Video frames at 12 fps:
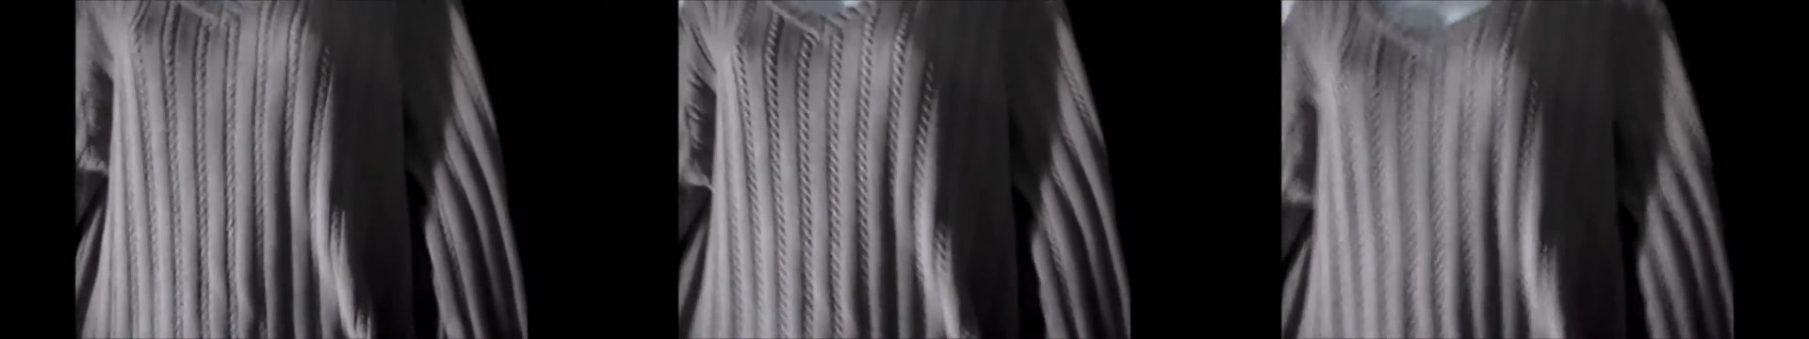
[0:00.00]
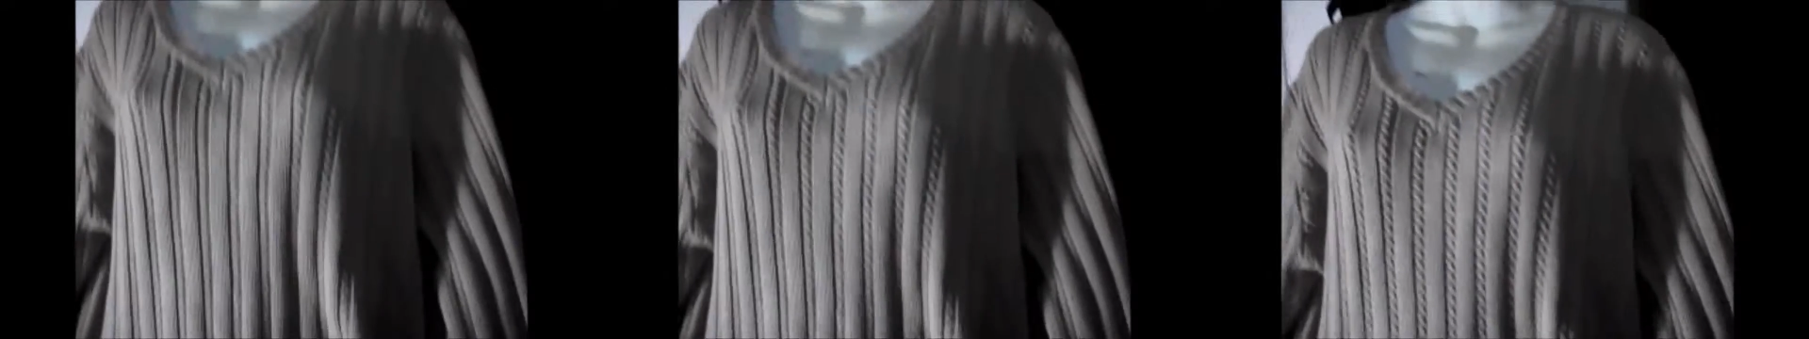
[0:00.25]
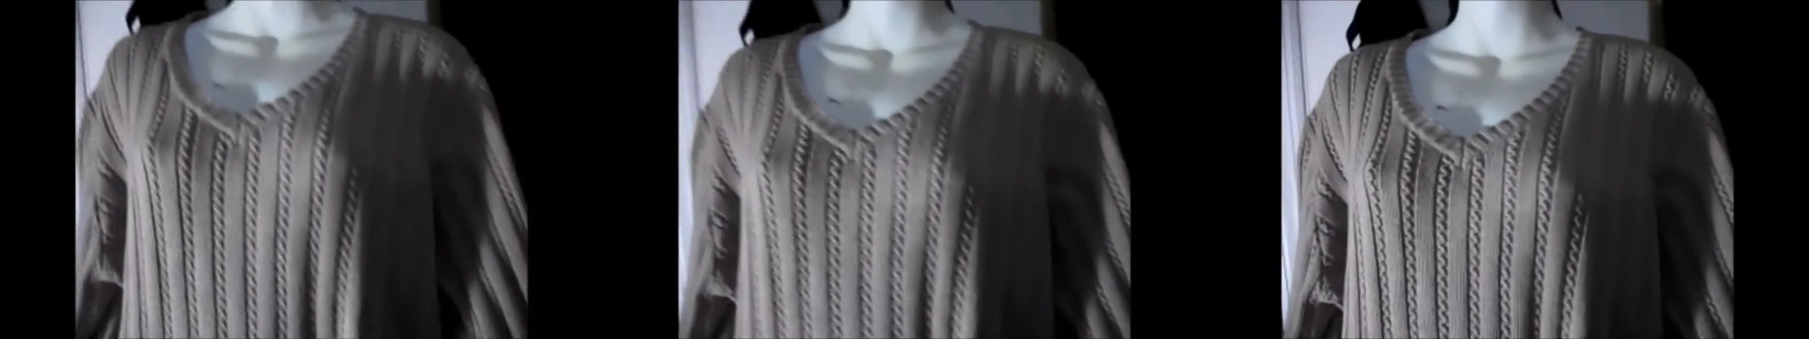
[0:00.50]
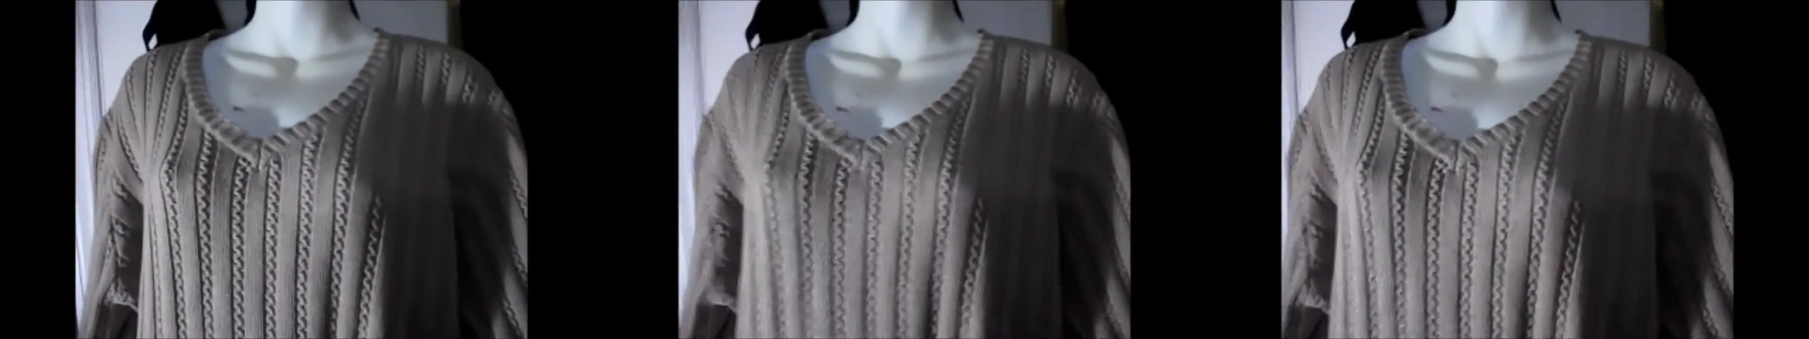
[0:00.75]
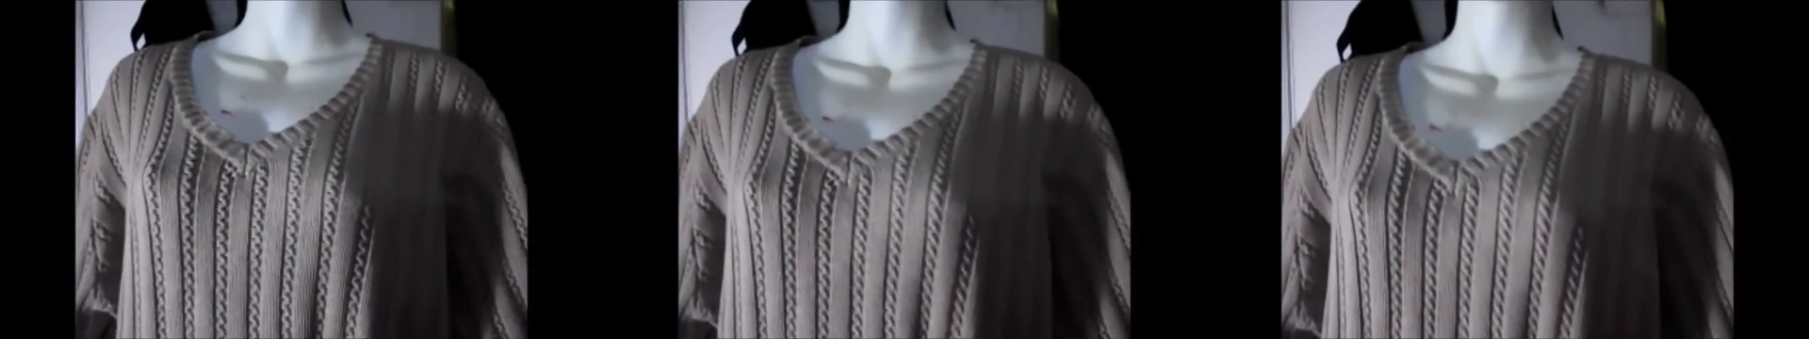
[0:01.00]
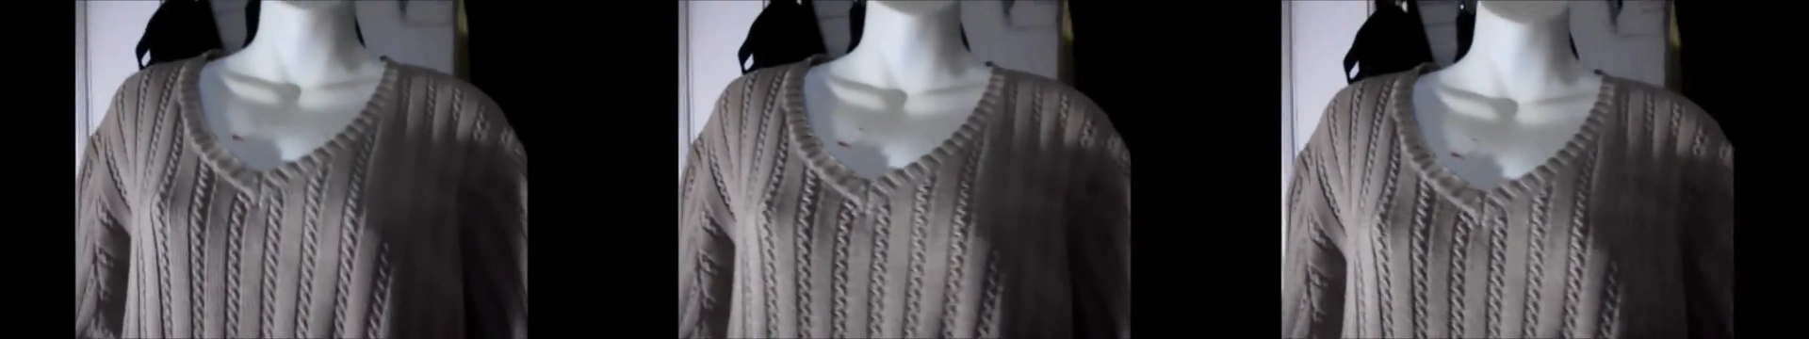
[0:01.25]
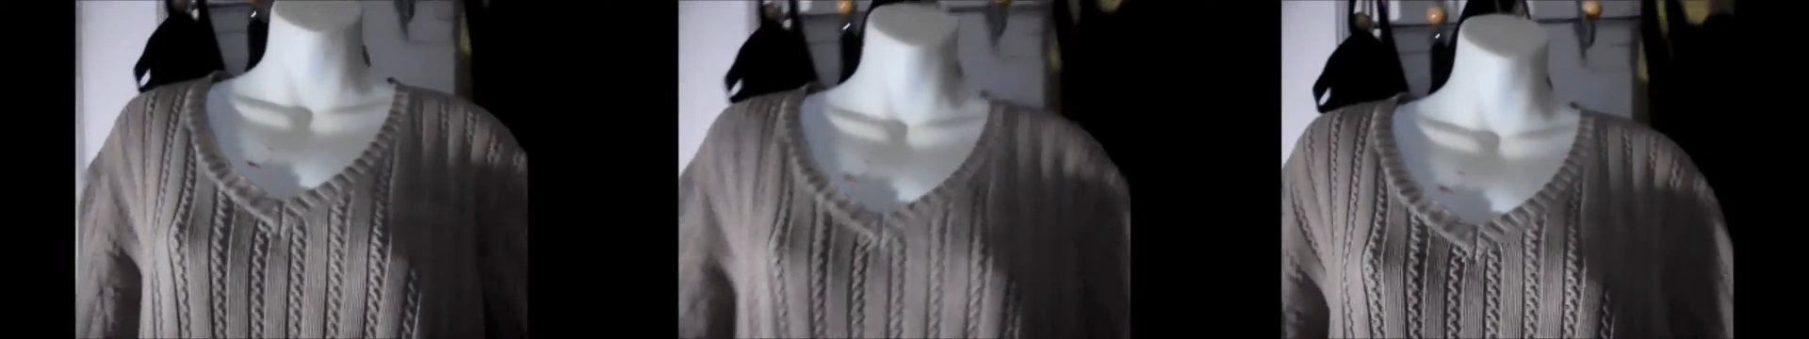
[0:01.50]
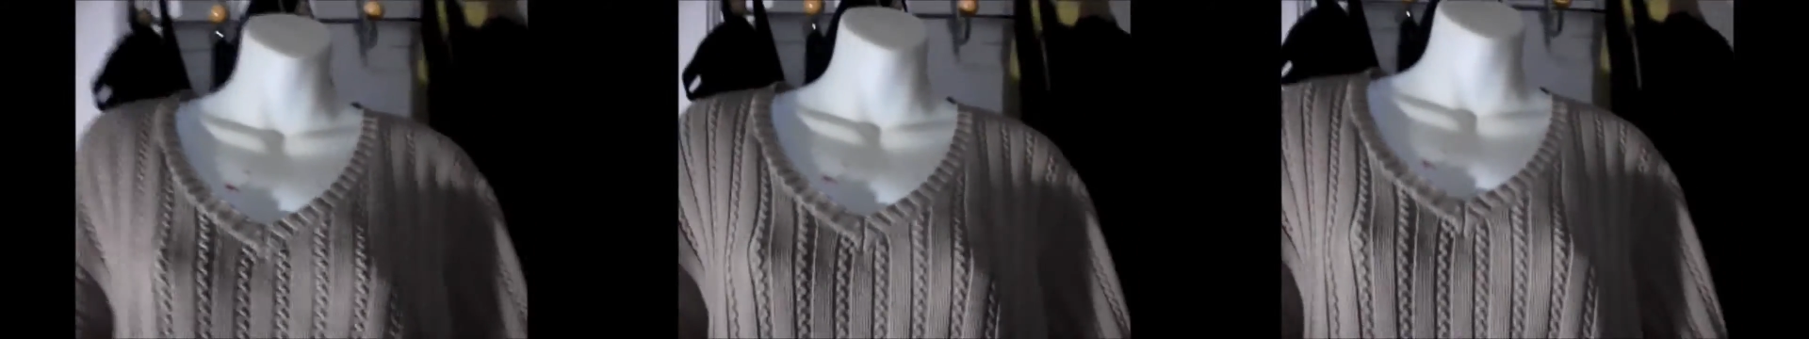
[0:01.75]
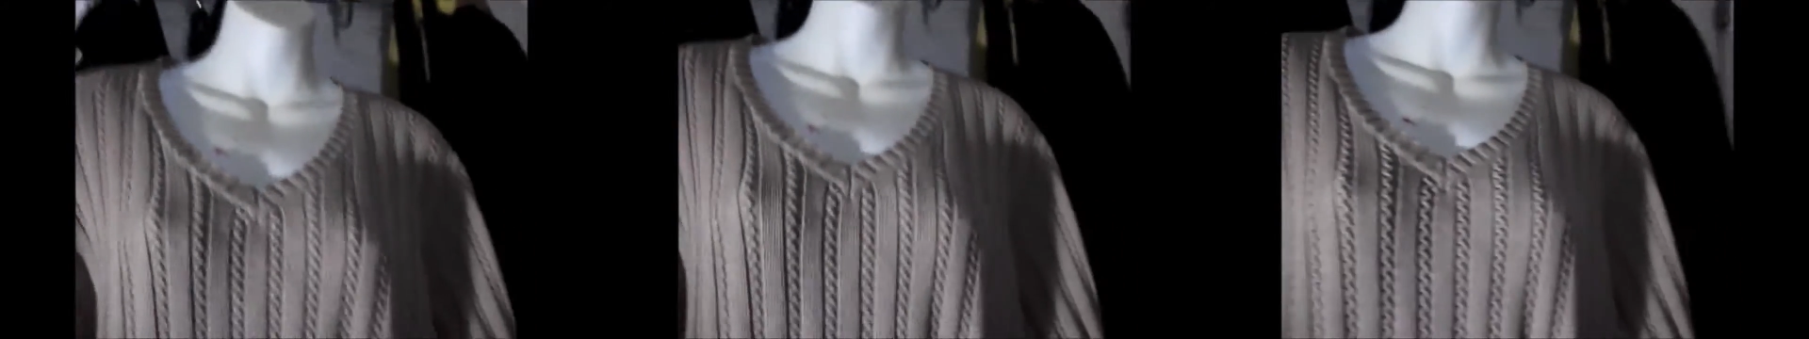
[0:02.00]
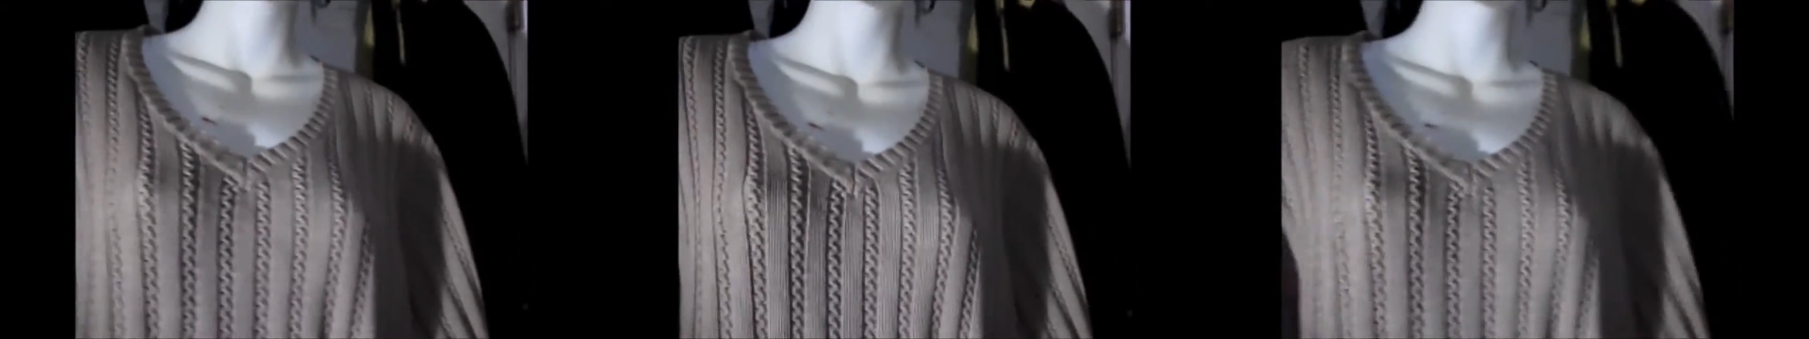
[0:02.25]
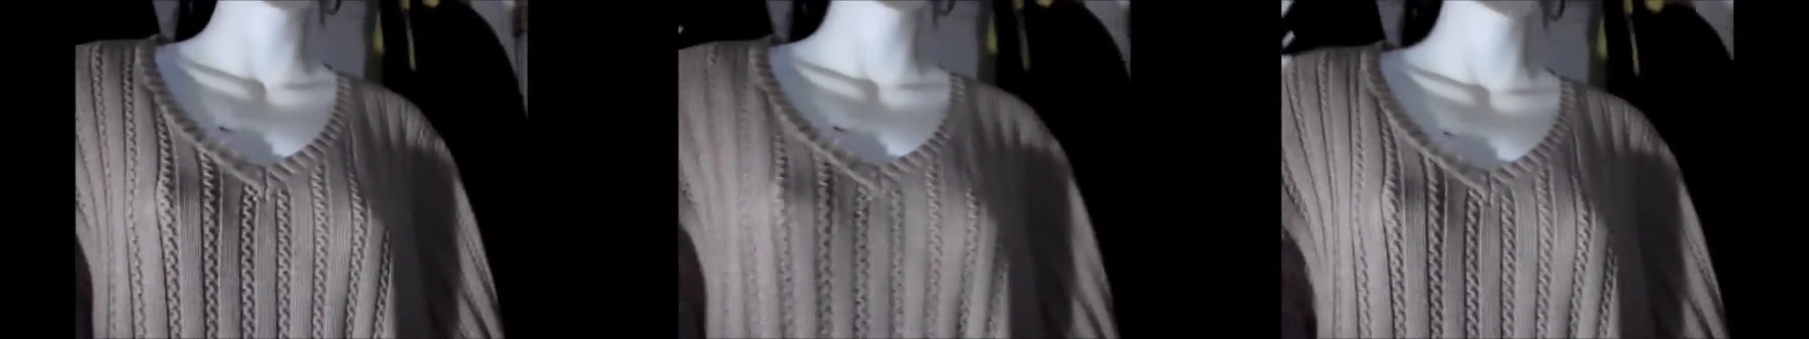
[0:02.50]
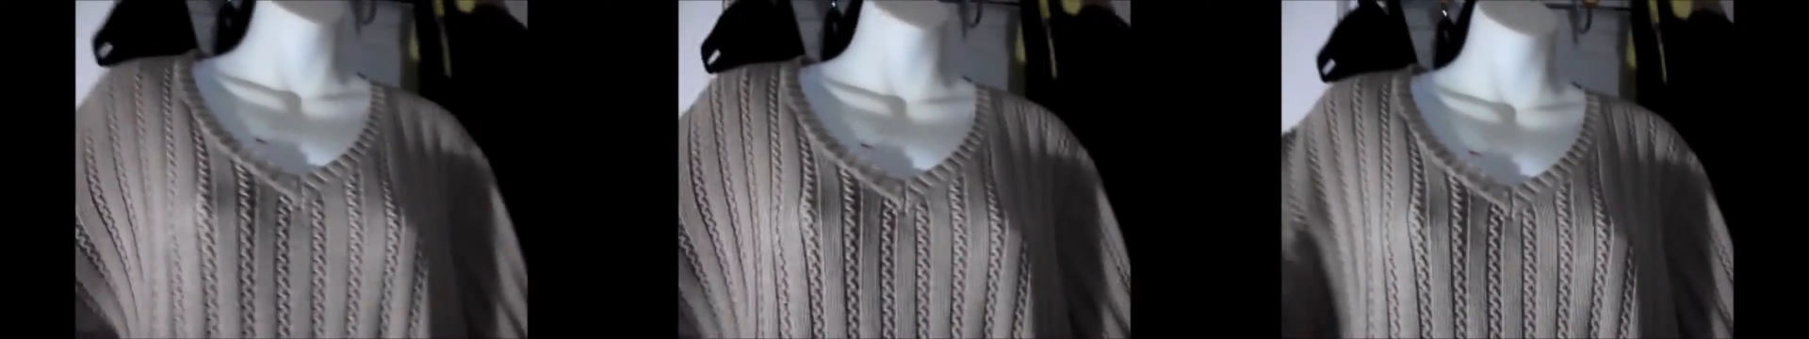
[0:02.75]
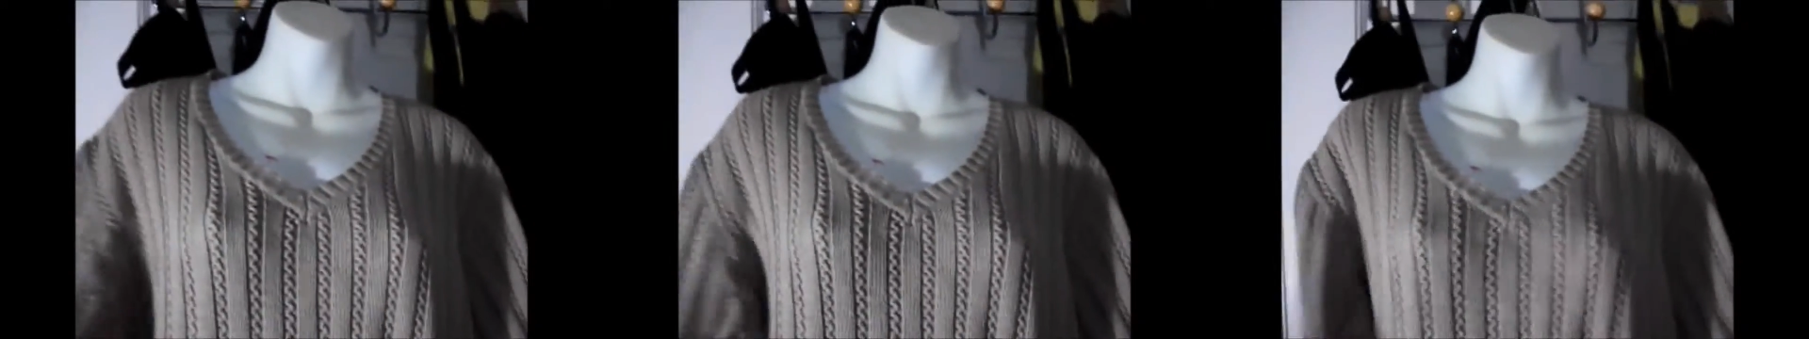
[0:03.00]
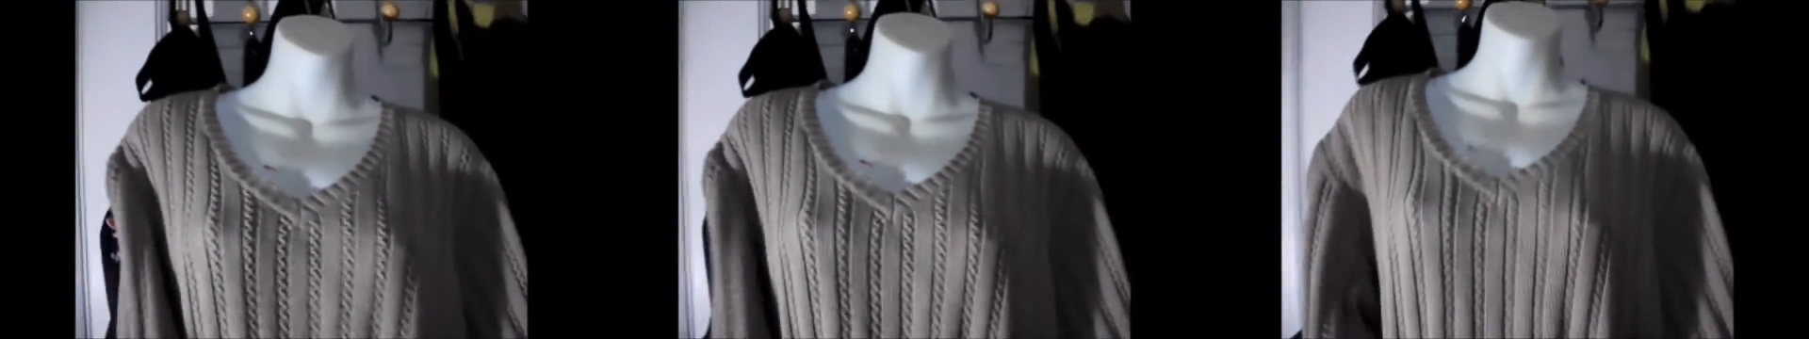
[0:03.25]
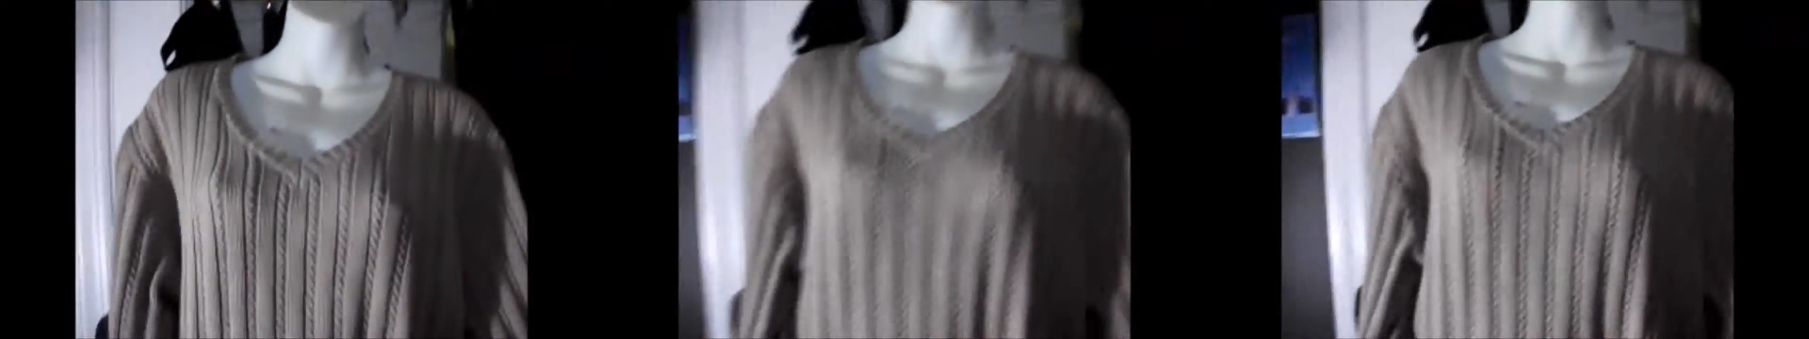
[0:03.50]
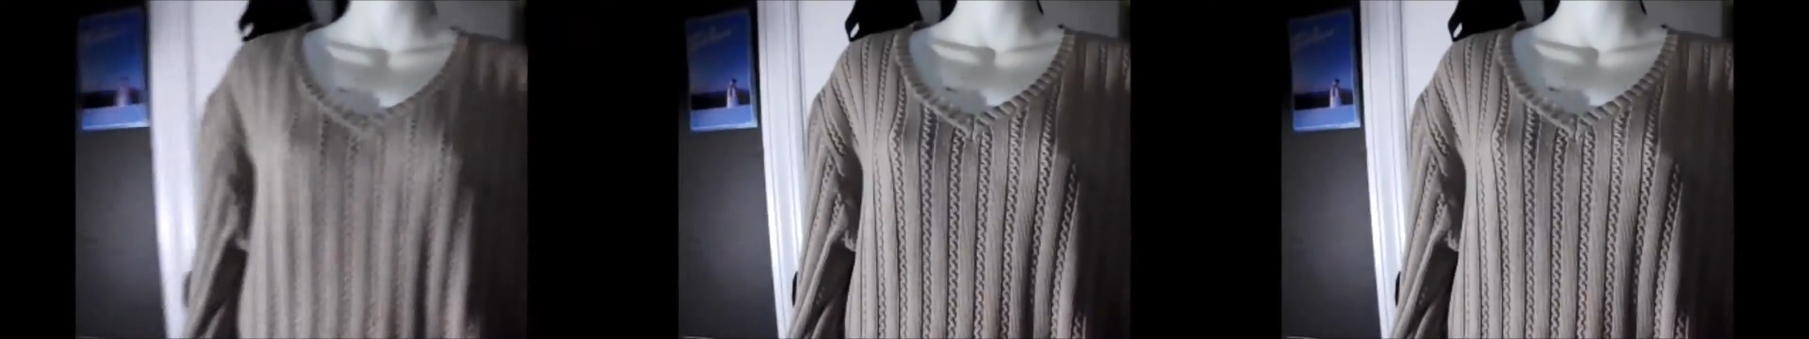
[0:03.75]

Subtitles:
No face is visible, so there are no lips to read.